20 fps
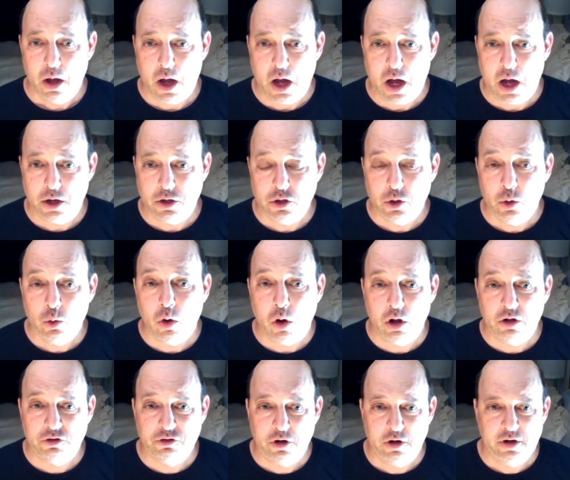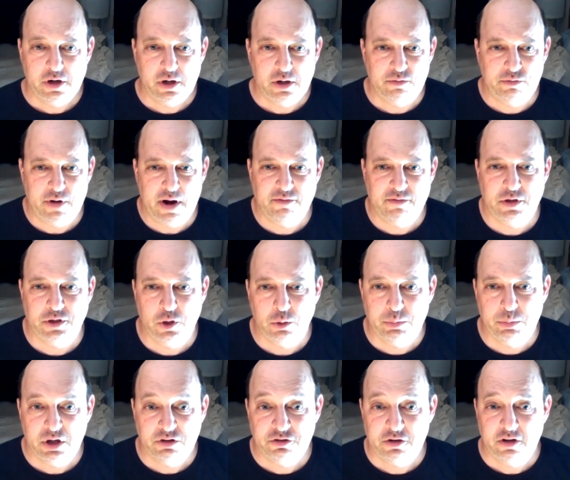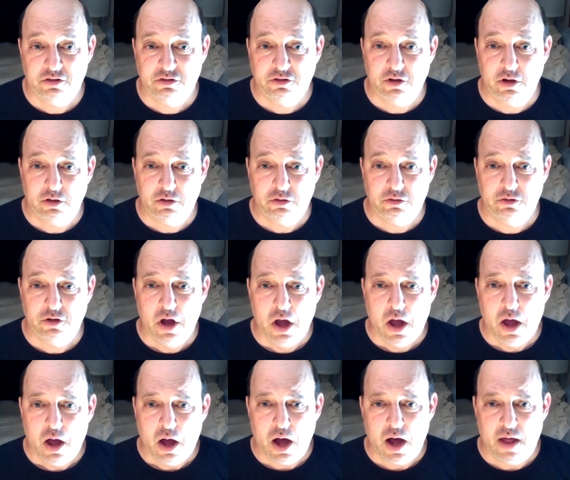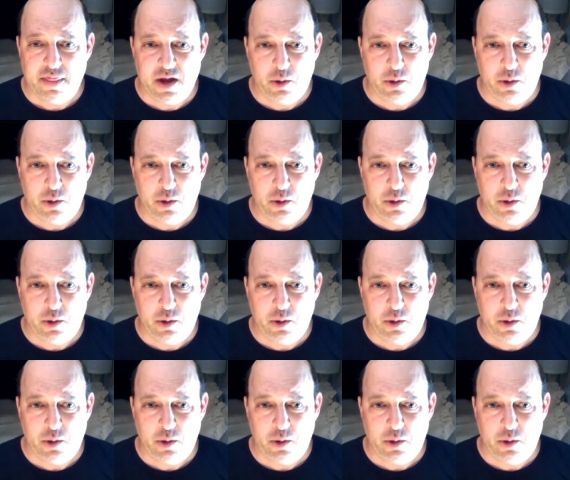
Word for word: Uh, new alternative revenue businesses uh,